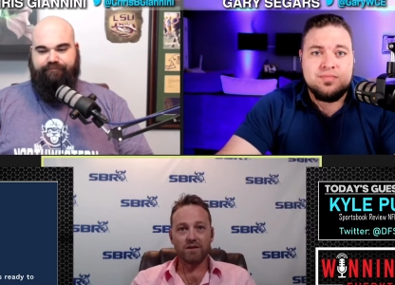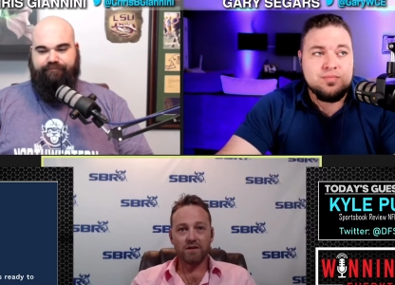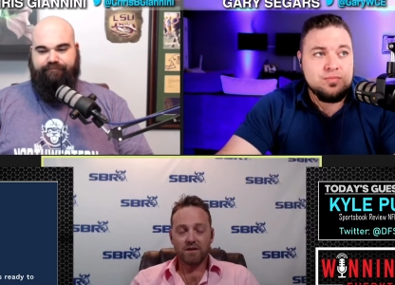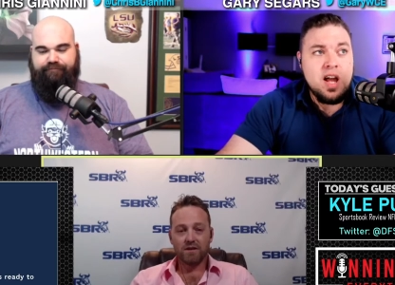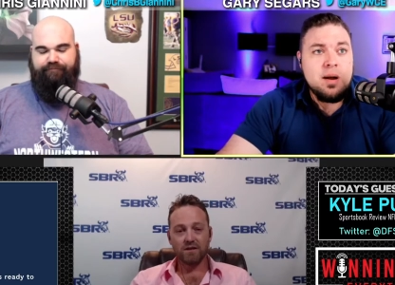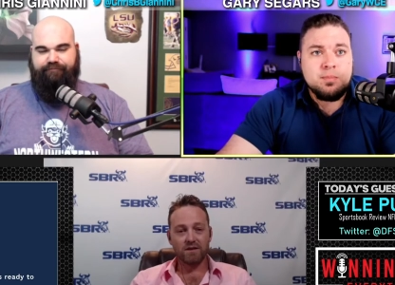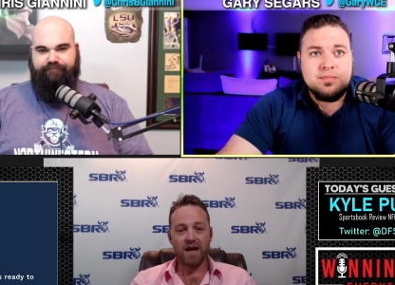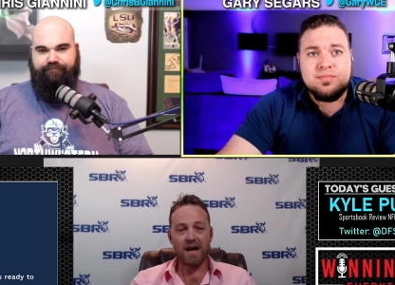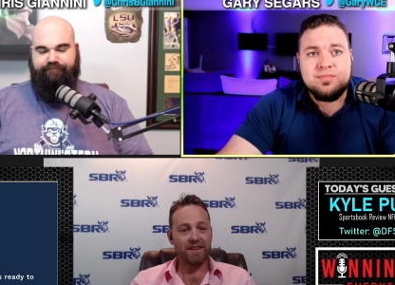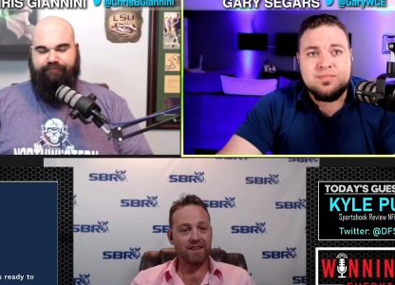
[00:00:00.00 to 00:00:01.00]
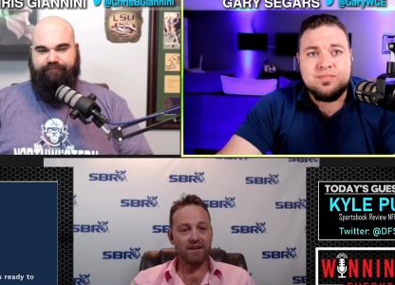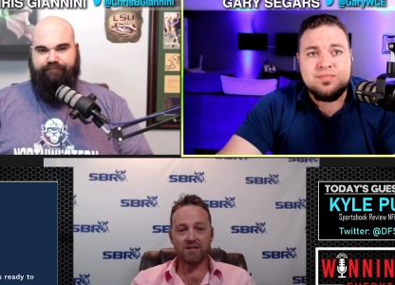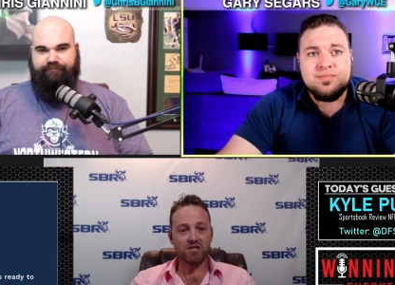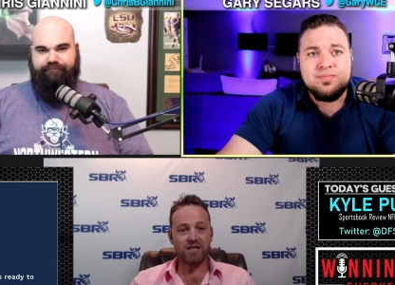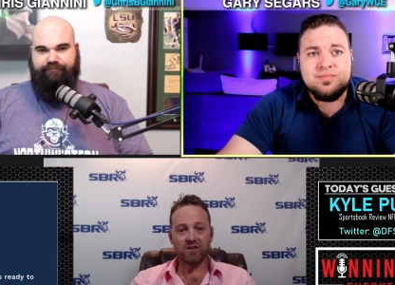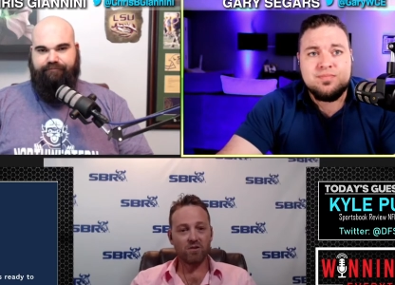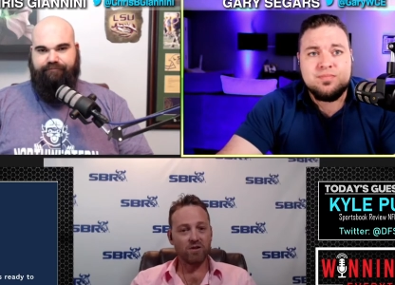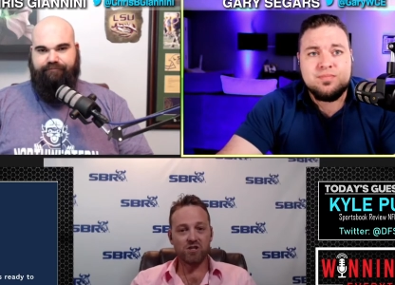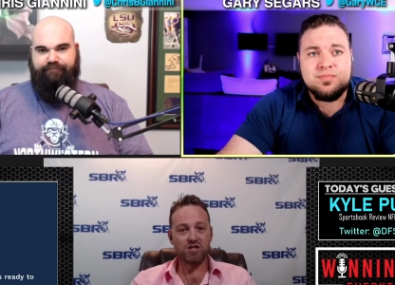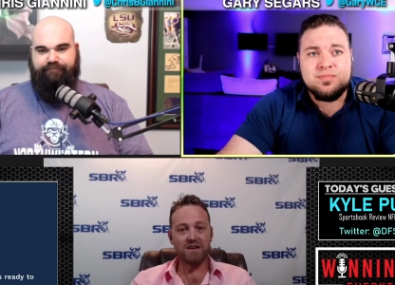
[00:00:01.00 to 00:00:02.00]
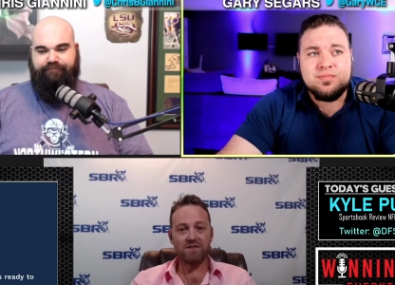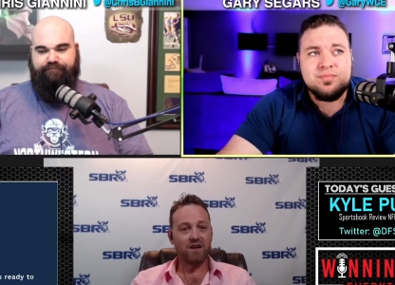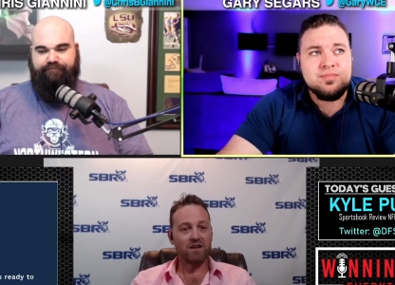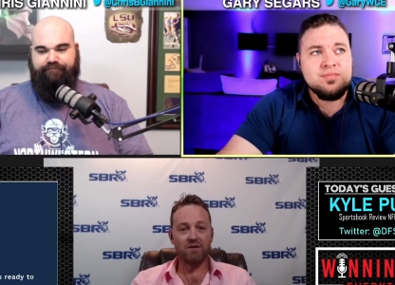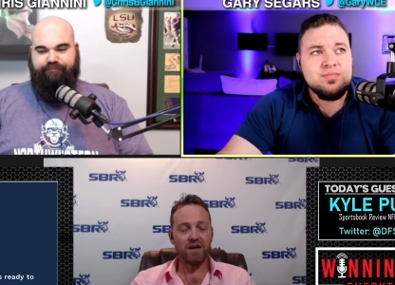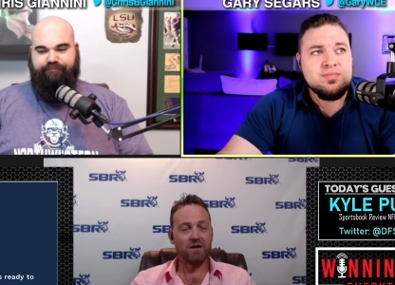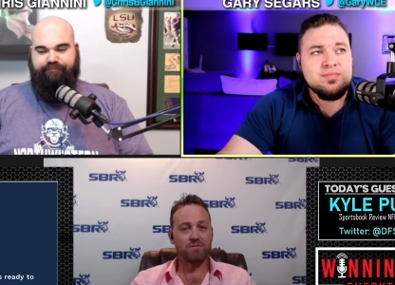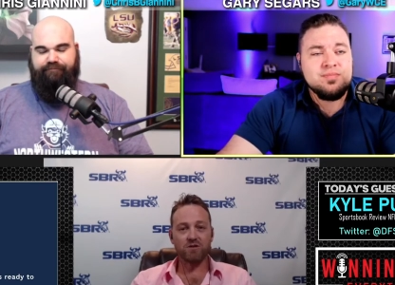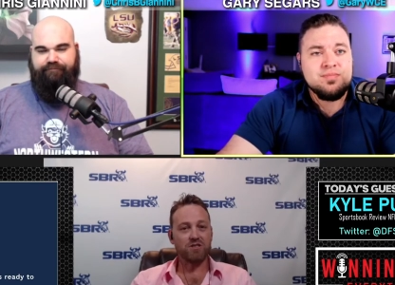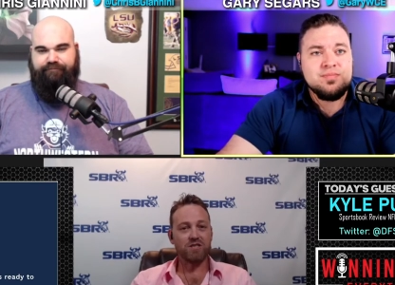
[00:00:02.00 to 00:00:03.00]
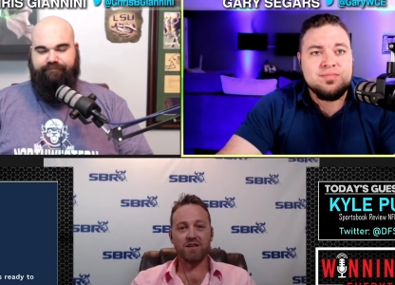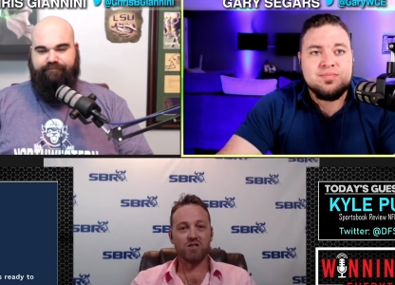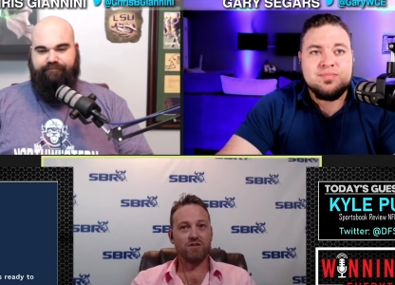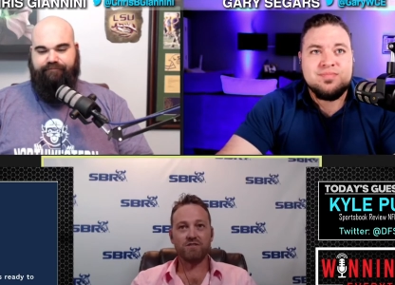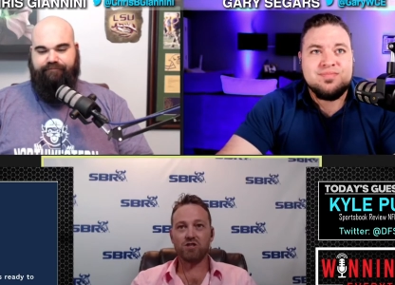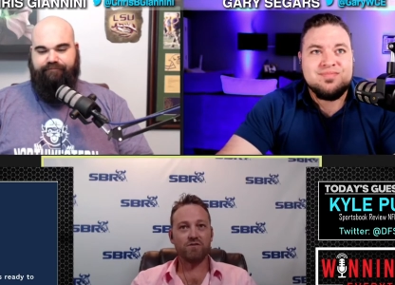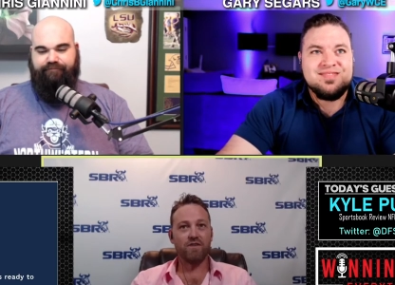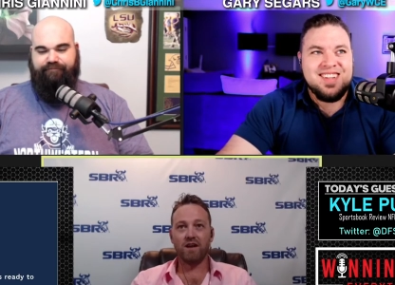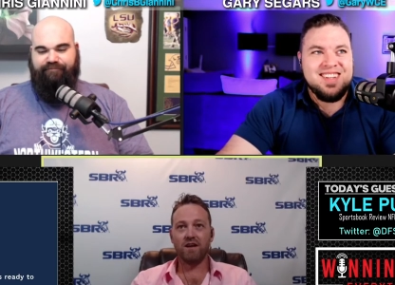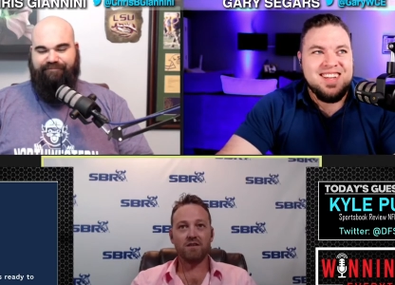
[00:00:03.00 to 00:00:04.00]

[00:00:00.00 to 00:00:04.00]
Speaker 1: Yeah, yeah, and they're just getting old. And Jadeveon Clowney, I'm so sick of J- Jadeveon,